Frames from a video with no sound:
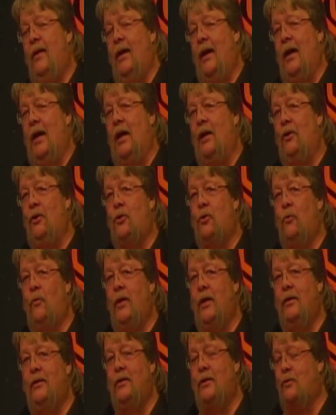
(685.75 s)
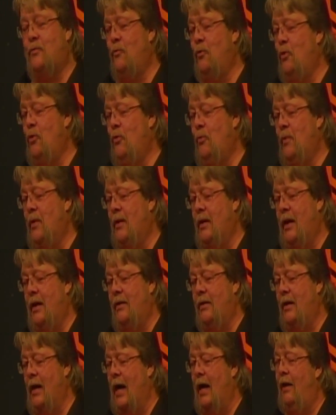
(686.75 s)
And I look around this room,
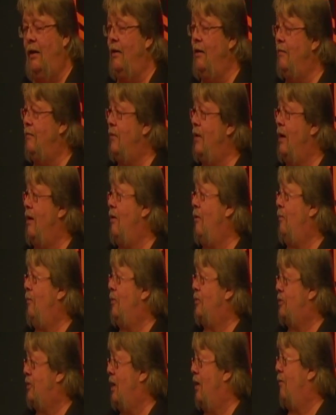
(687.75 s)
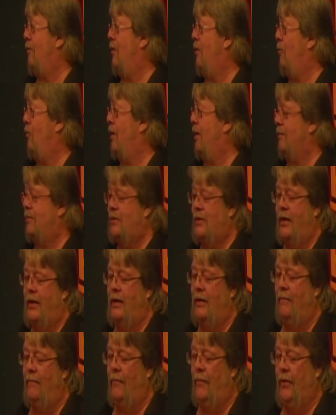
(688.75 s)
and I love y'all, but y'all know what I'm
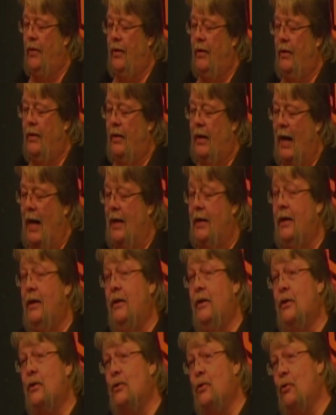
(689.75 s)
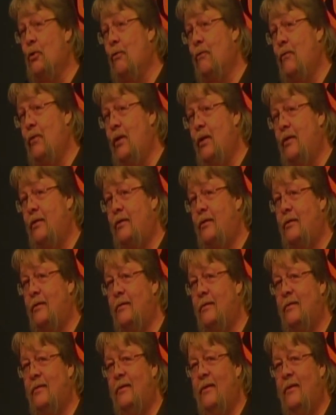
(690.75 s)
saying. I didn't deserve this.